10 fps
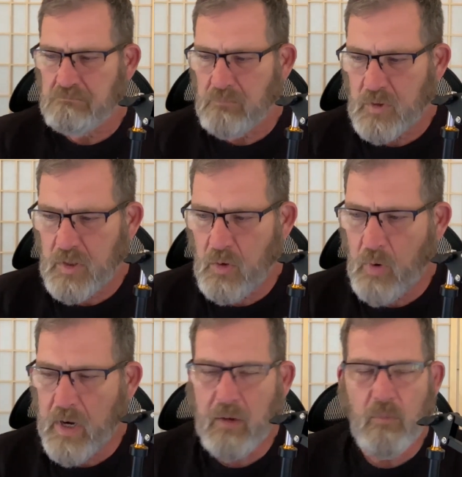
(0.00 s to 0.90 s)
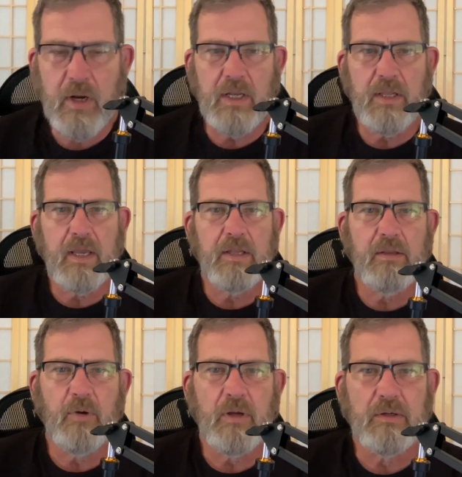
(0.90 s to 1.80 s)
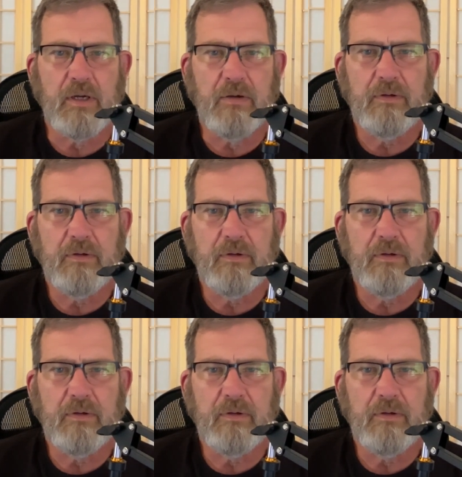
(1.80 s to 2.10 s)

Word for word: so where where can they get the book jeff